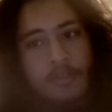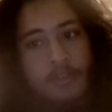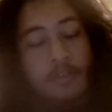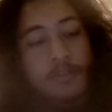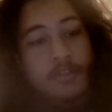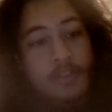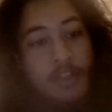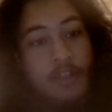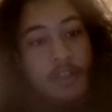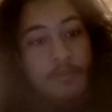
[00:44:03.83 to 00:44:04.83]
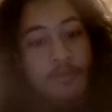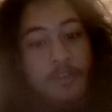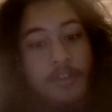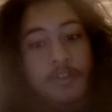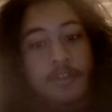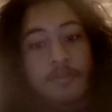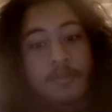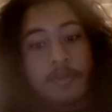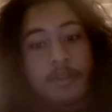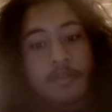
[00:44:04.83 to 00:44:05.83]
seriously, dang, I'm freaking hungry,
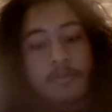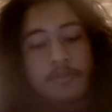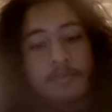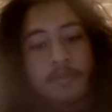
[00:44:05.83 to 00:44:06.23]
man.